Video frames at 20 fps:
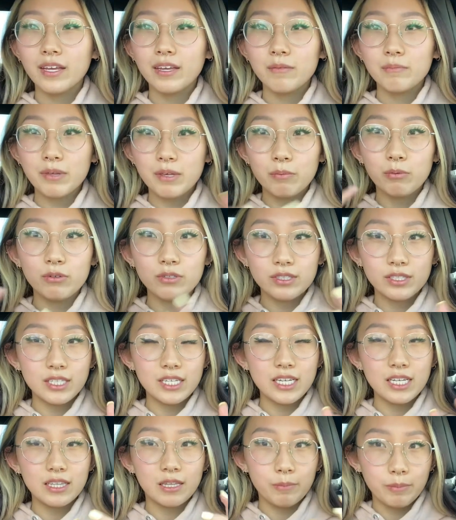people
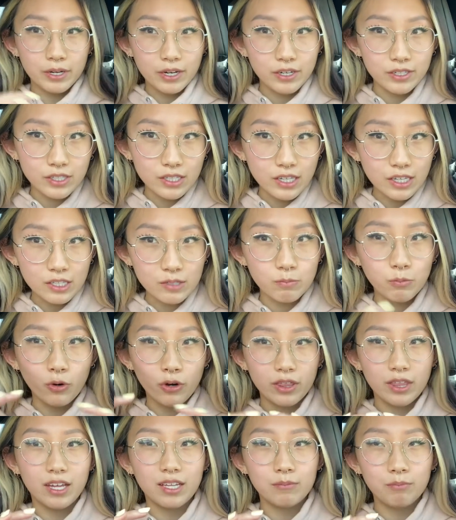seeing the piercings more
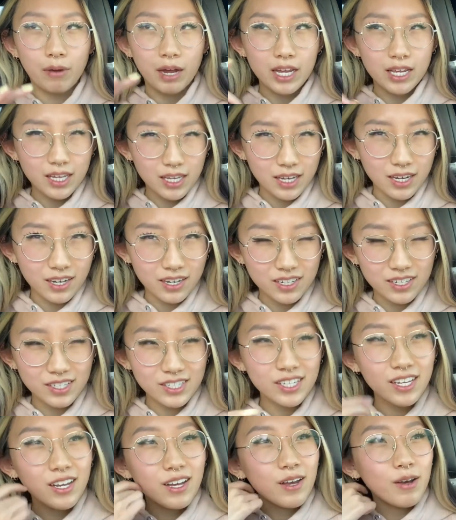than my
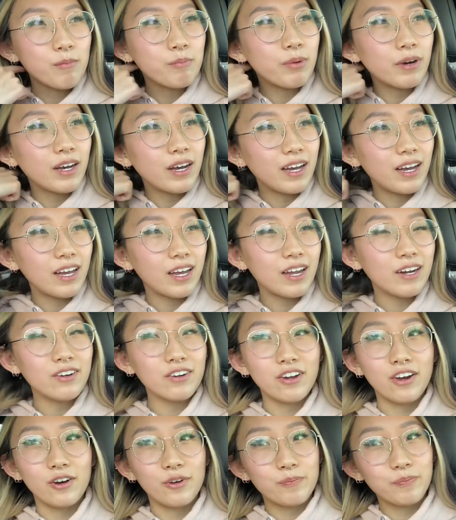ears. But I don't
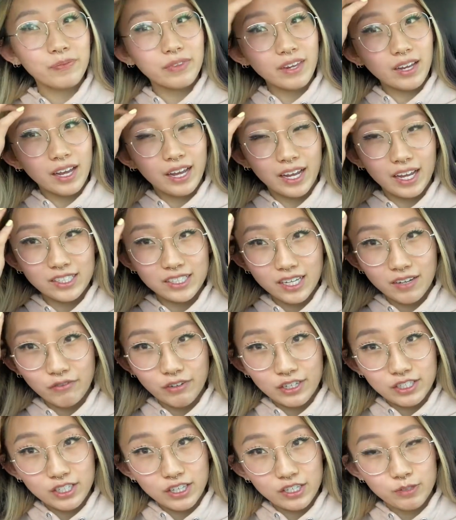know. I guess I've
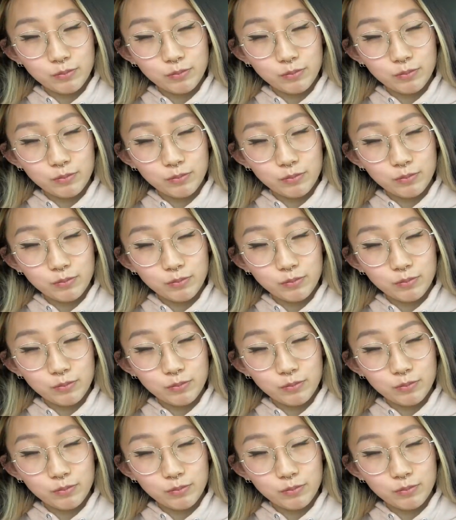reached this